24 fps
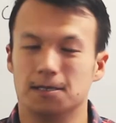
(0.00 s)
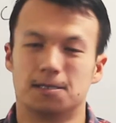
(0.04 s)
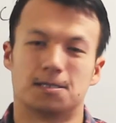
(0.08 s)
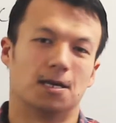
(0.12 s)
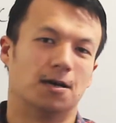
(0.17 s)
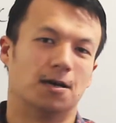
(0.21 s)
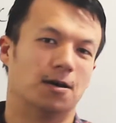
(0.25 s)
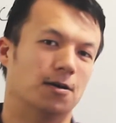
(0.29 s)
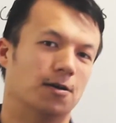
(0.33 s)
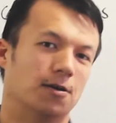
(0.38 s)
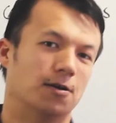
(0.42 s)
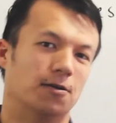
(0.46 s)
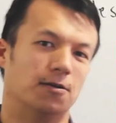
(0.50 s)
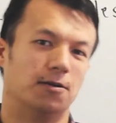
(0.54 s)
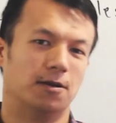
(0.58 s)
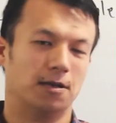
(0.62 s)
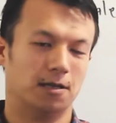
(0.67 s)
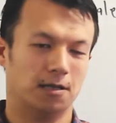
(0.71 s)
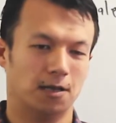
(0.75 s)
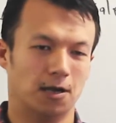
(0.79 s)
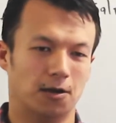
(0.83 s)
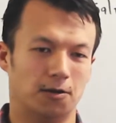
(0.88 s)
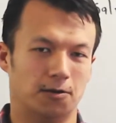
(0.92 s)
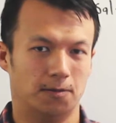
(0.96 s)
So
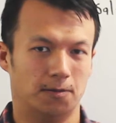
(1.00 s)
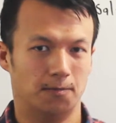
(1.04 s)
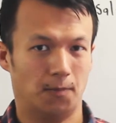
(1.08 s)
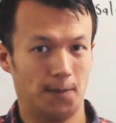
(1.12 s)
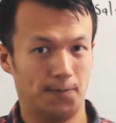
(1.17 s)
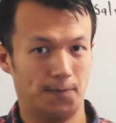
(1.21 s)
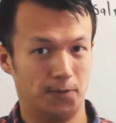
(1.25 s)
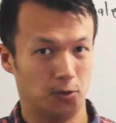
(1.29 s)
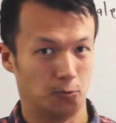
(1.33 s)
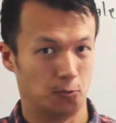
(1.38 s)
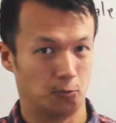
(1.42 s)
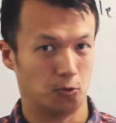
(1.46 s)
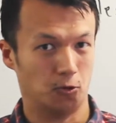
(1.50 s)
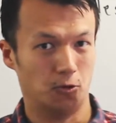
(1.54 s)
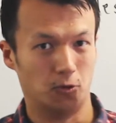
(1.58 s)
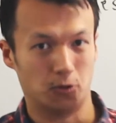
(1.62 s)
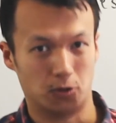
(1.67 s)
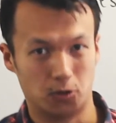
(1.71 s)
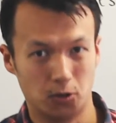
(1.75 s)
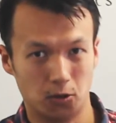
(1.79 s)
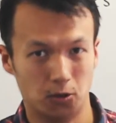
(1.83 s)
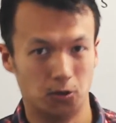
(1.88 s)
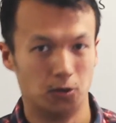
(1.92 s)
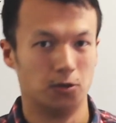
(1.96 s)
it might be the raw
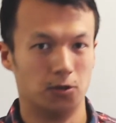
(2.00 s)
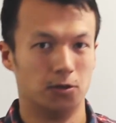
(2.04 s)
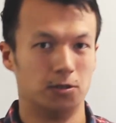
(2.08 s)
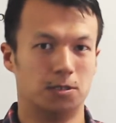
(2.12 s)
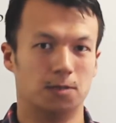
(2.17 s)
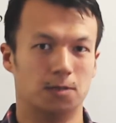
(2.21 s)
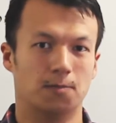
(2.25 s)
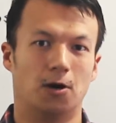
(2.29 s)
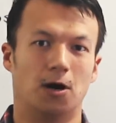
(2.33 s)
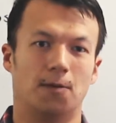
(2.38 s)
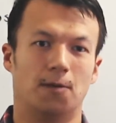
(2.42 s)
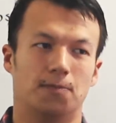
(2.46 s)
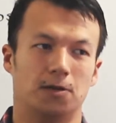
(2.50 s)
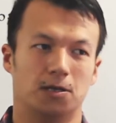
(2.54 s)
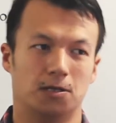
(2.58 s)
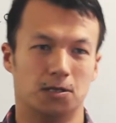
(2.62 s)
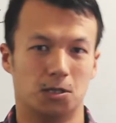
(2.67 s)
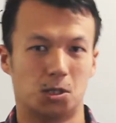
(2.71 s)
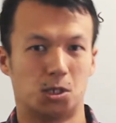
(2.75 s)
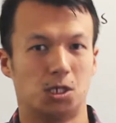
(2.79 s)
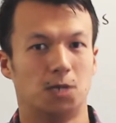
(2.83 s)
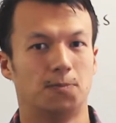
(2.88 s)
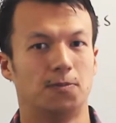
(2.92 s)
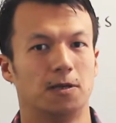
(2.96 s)
goods, it might be the
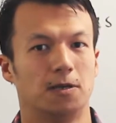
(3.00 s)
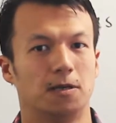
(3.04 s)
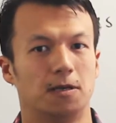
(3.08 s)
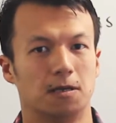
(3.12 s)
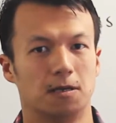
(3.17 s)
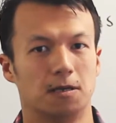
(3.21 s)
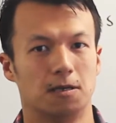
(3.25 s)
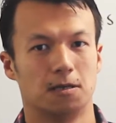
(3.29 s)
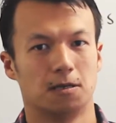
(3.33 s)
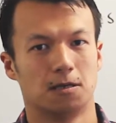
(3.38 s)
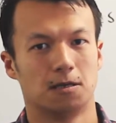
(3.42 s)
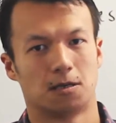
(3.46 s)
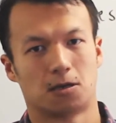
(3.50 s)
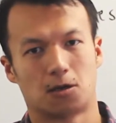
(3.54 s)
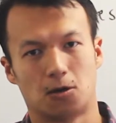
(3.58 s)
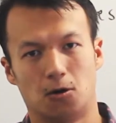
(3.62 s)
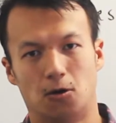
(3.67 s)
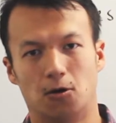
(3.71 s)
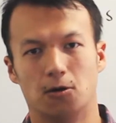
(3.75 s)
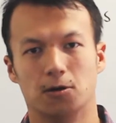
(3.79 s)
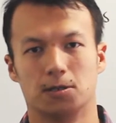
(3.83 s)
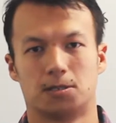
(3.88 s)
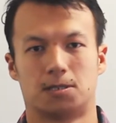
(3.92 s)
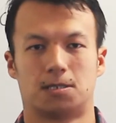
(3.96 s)
shipping
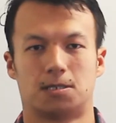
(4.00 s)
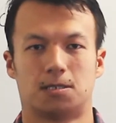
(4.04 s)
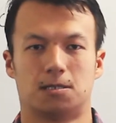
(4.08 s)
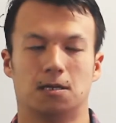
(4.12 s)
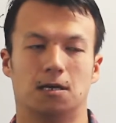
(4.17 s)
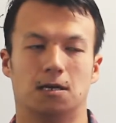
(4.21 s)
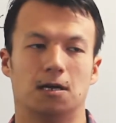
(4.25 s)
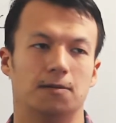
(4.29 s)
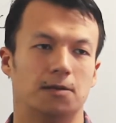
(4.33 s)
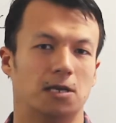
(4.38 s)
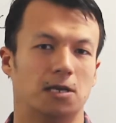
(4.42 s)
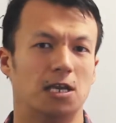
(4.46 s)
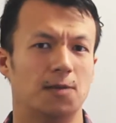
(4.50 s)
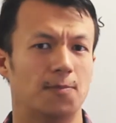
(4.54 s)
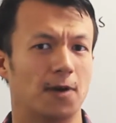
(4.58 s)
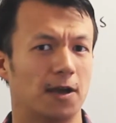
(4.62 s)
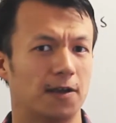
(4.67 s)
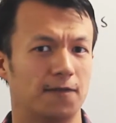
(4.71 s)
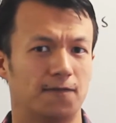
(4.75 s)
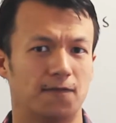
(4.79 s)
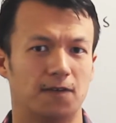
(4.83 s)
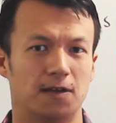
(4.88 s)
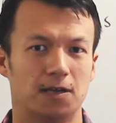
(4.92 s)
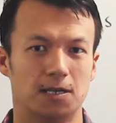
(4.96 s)
costs,
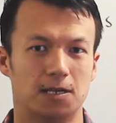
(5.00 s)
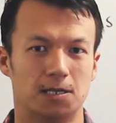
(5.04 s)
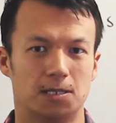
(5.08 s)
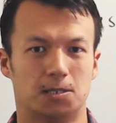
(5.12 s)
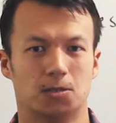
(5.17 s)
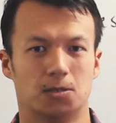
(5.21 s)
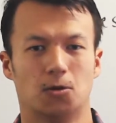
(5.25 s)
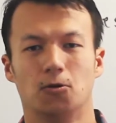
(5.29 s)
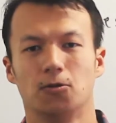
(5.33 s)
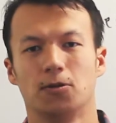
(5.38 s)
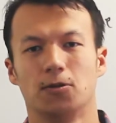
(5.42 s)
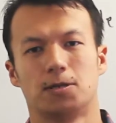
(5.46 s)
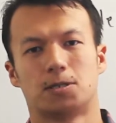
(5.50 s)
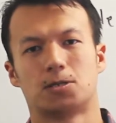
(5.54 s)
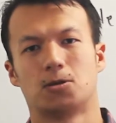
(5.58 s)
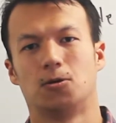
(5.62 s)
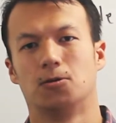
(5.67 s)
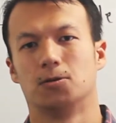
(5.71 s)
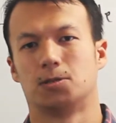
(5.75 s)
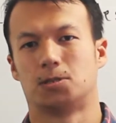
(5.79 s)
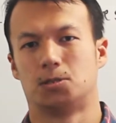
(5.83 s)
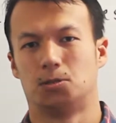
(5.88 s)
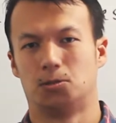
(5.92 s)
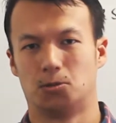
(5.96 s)
eBay fees, all those
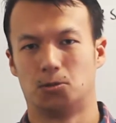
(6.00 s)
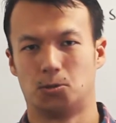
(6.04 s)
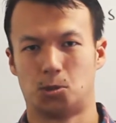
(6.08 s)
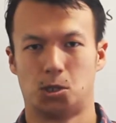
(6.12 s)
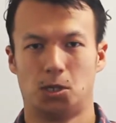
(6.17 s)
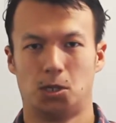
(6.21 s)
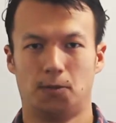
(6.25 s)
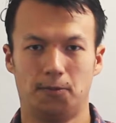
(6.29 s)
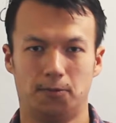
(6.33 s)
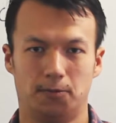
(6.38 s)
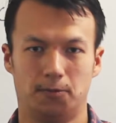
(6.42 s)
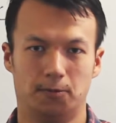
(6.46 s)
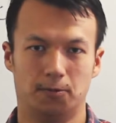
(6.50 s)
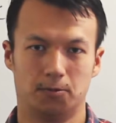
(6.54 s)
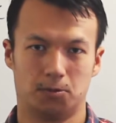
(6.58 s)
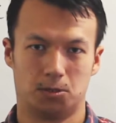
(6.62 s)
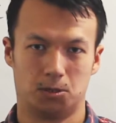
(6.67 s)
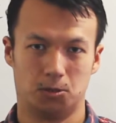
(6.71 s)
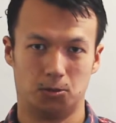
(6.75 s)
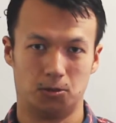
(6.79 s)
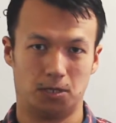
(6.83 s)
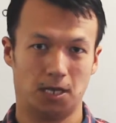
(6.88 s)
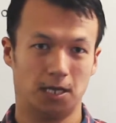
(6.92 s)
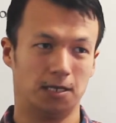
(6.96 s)
costs are attributable
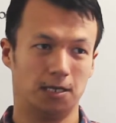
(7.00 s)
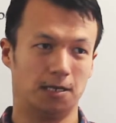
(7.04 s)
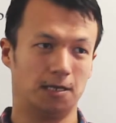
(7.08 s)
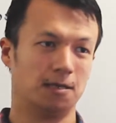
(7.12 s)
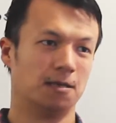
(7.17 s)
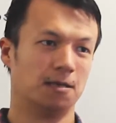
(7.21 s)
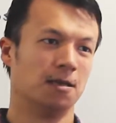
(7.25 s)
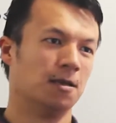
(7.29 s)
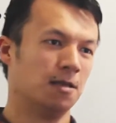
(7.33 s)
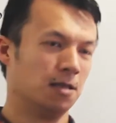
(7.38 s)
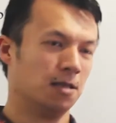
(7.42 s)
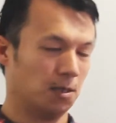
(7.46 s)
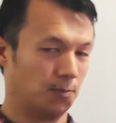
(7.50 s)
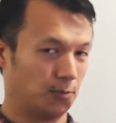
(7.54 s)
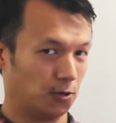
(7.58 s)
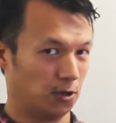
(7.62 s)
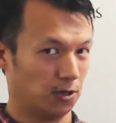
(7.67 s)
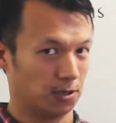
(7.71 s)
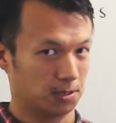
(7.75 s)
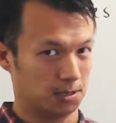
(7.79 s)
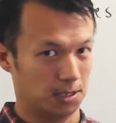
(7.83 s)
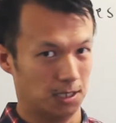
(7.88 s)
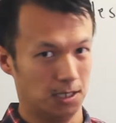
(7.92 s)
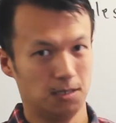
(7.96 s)
to getting the
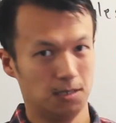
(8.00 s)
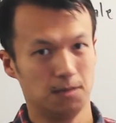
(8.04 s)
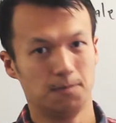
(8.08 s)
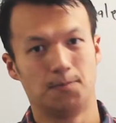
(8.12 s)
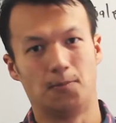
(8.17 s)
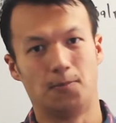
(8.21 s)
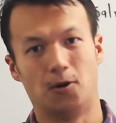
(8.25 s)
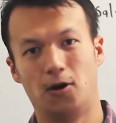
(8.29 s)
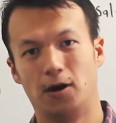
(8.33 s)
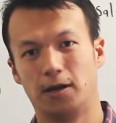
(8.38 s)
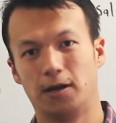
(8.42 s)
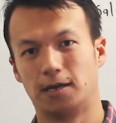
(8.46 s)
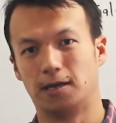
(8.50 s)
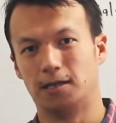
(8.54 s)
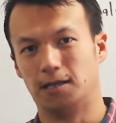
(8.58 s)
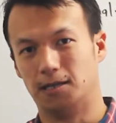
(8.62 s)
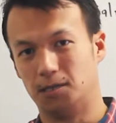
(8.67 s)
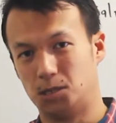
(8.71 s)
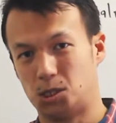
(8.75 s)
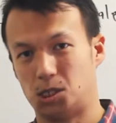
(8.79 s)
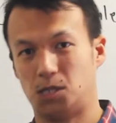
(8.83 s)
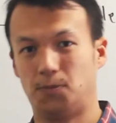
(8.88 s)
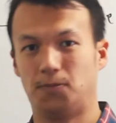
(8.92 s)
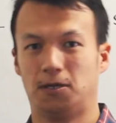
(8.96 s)
product in, buying it
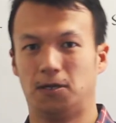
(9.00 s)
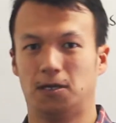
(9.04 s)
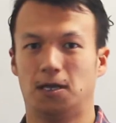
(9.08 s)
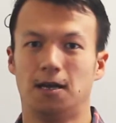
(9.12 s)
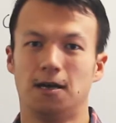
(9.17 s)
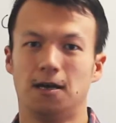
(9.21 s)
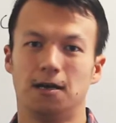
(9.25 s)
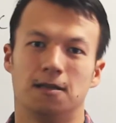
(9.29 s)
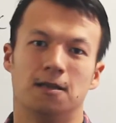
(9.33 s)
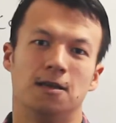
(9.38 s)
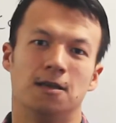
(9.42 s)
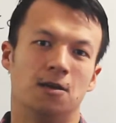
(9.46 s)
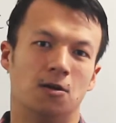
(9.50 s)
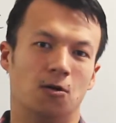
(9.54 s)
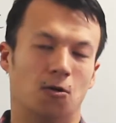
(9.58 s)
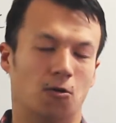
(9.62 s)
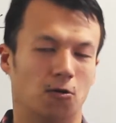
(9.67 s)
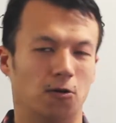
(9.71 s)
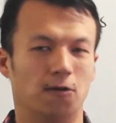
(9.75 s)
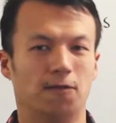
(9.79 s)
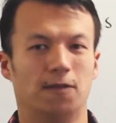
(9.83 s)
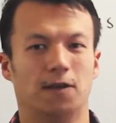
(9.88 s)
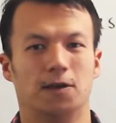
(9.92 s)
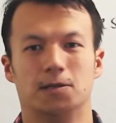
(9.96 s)
and shipping it out.
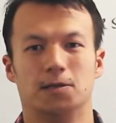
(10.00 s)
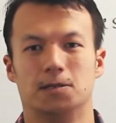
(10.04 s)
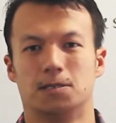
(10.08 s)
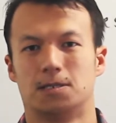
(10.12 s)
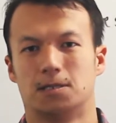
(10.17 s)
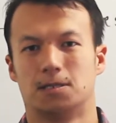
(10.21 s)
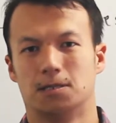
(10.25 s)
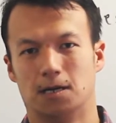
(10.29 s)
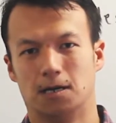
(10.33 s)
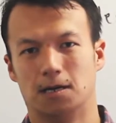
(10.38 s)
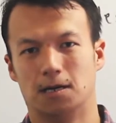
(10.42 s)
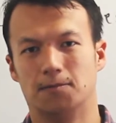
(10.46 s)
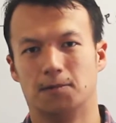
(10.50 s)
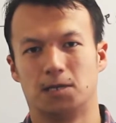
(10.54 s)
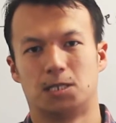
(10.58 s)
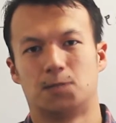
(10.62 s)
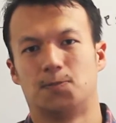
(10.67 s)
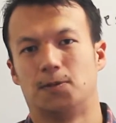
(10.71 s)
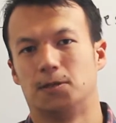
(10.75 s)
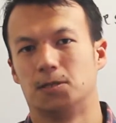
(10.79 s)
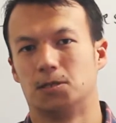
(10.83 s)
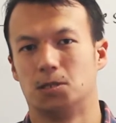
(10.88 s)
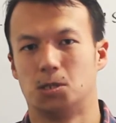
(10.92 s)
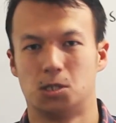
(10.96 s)
All those
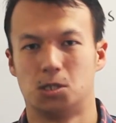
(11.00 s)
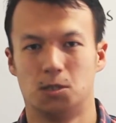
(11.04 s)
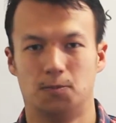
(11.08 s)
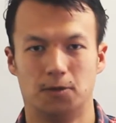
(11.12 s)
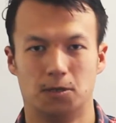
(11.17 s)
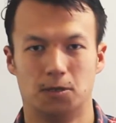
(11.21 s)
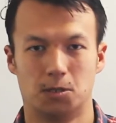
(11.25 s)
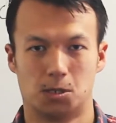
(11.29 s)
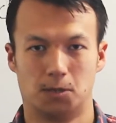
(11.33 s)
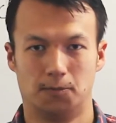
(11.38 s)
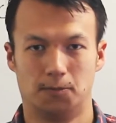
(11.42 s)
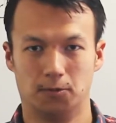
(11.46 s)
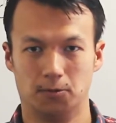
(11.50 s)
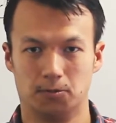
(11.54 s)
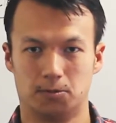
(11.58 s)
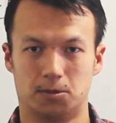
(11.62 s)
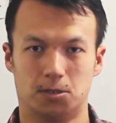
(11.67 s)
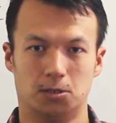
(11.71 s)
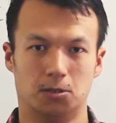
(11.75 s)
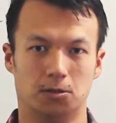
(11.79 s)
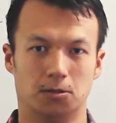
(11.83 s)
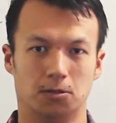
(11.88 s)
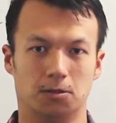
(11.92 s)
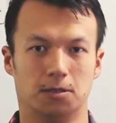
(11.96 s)
expenses should be attributable
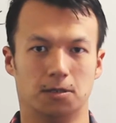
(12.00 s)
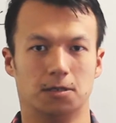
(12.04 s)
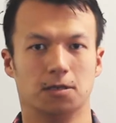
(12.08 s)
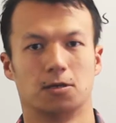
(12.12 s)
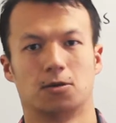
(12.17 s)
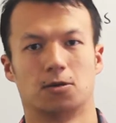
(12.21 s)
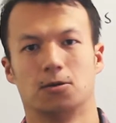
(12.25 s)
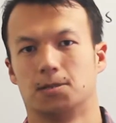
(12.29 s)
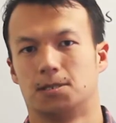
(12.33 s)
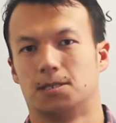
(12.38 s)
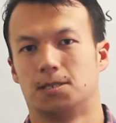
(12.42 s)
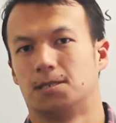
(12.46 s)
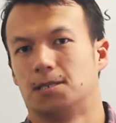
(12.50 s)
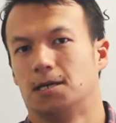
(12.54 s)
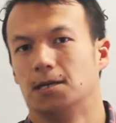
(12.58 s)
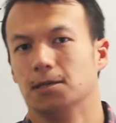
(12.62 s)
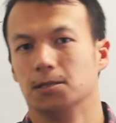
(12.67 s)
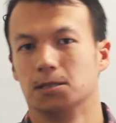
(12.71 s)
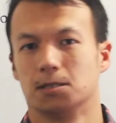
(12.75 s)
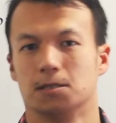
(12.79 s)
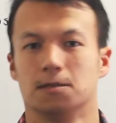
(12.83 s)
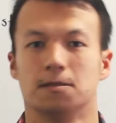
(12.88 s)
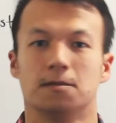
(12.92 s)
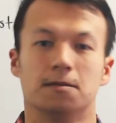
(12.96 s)
to your cost of sales.